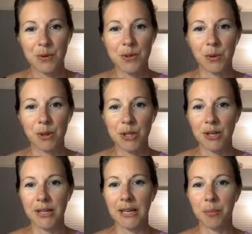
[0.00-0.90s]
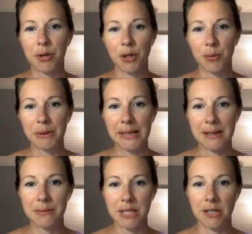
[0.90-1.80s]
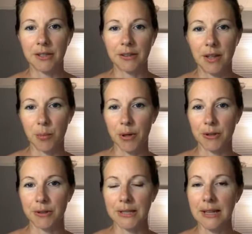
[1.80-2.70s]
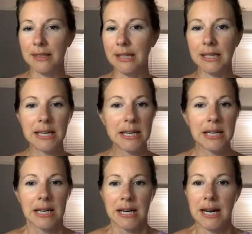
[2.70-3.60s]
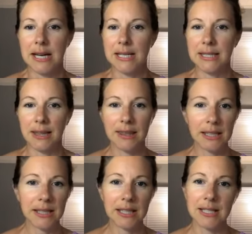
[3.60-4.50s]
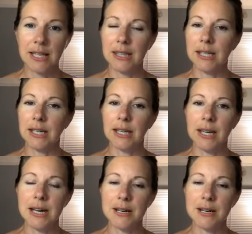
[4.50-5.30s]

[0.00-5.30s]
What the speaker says: So we're talking pure plant material in the bottle, nothing synthetic, nothing